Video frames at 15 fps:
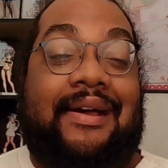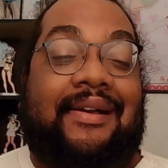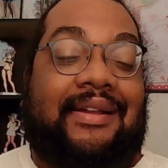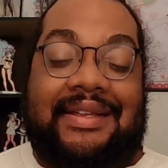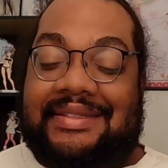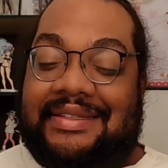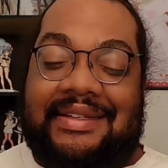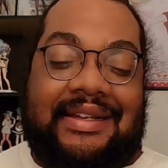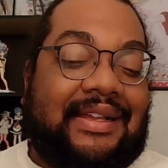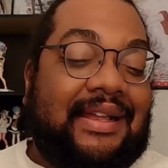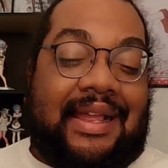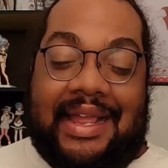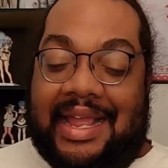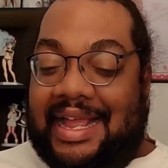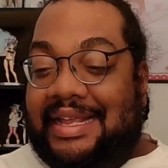Because
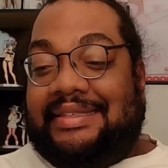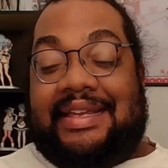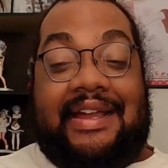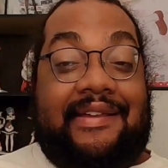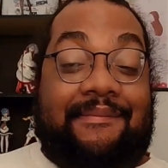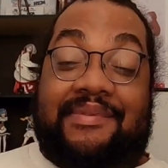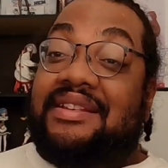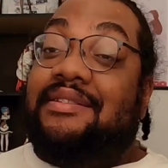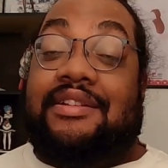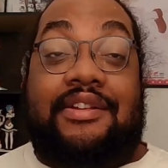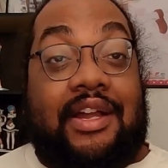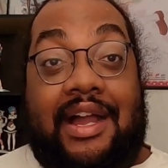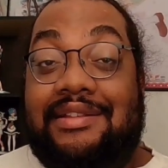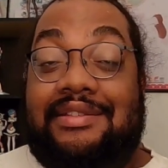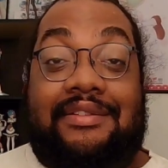as I've been
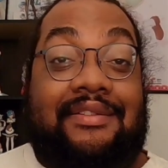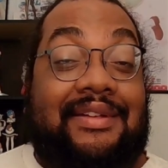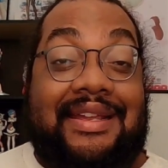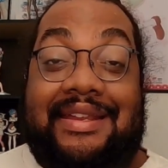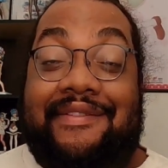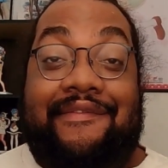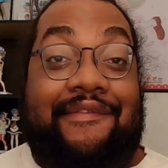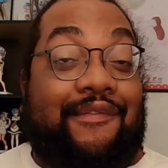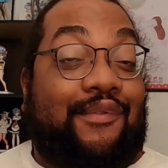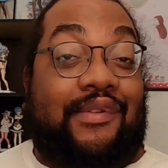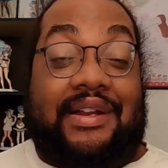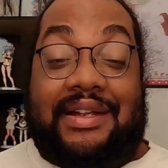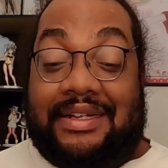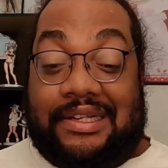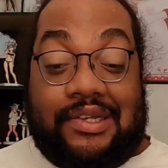consecrating for
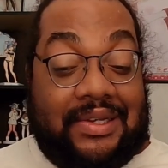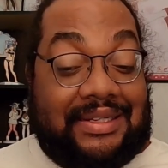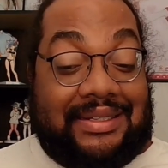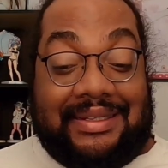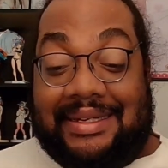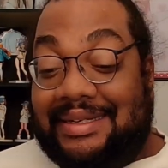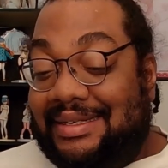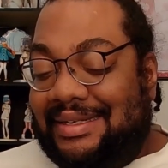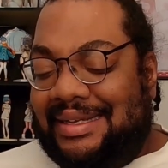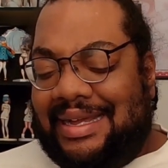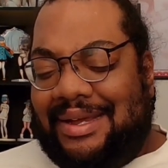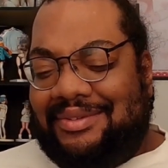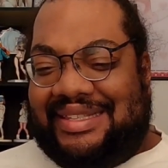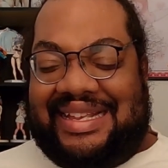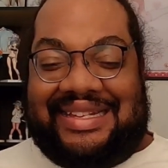a good, I
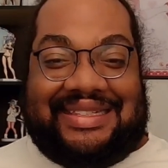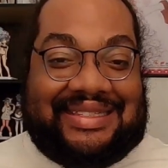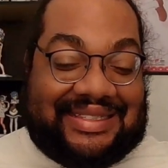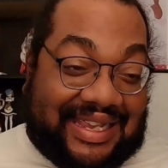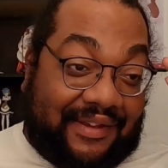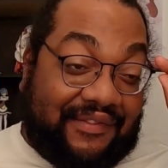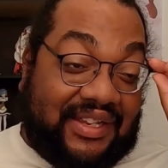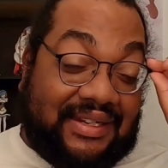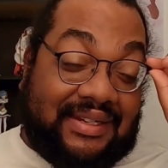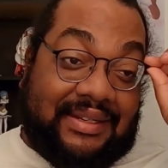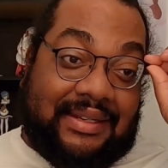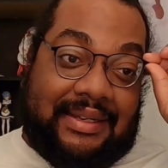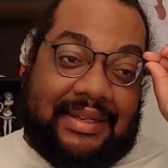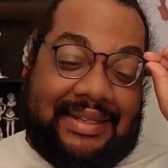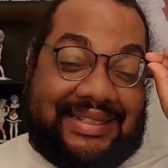would say 7
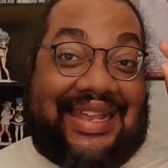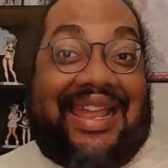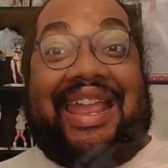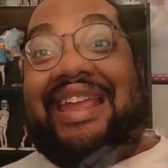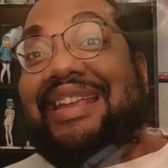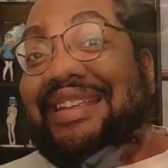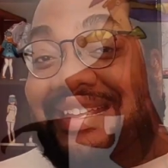to 8